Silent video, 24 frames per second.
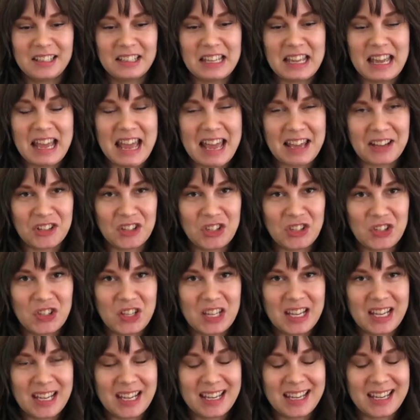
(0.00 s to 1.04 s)

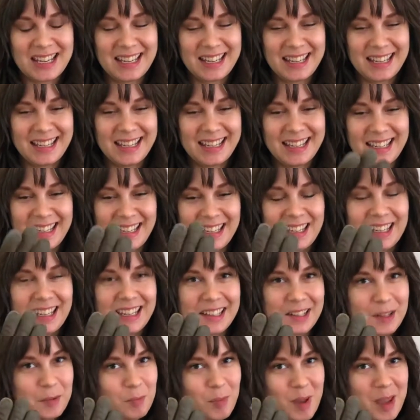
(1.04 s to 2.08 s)
Actually,
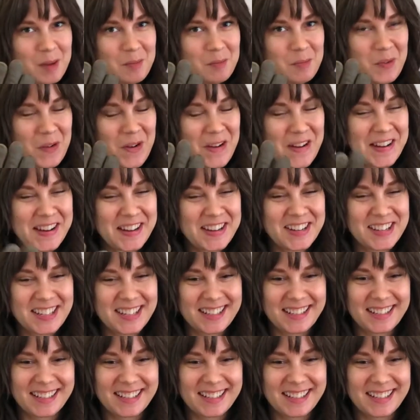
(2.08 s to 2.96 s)
it's a paintbrush,